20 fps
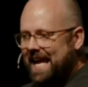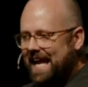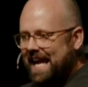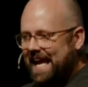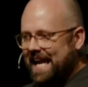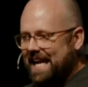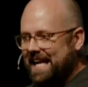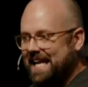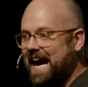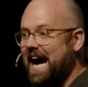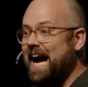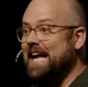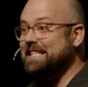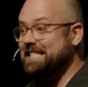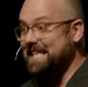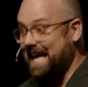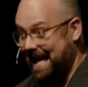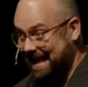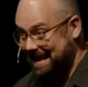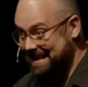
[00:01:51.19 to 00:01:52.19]
in
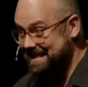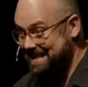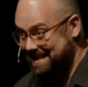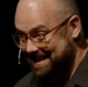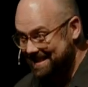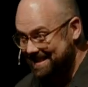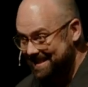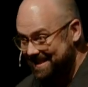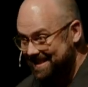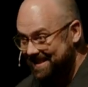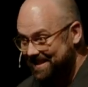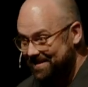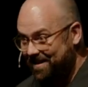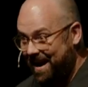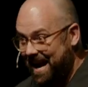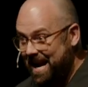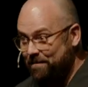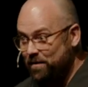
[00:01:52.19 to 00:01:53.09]
context right?